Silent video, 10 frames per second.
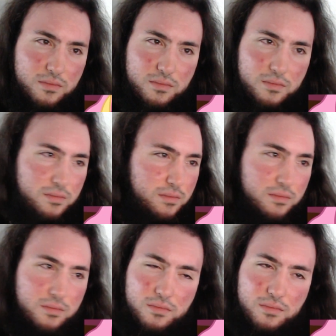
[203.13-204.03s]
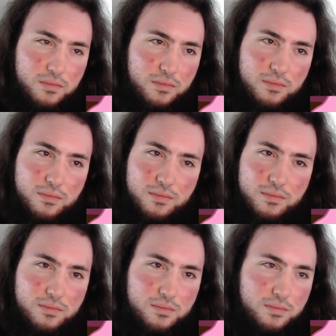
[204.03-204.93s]
Is that a
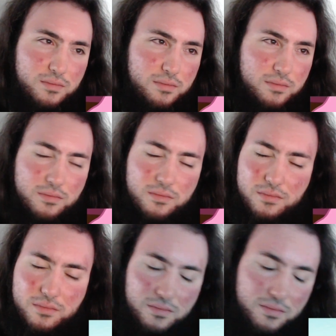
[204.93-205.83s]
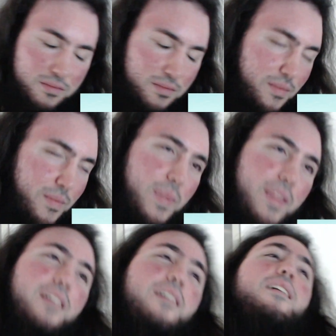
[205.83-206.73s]
pony hmm.
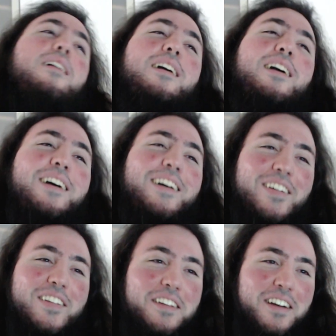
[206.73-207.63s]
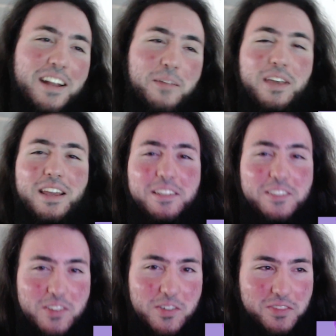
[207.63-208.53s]
thing? God, I'm getting
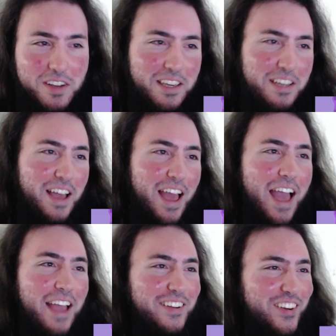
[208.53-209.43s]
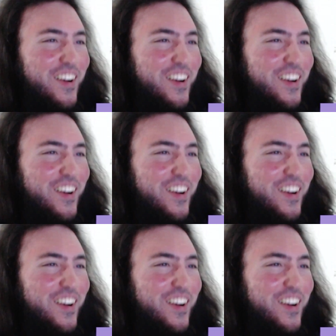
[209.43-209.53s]
so fucking angry.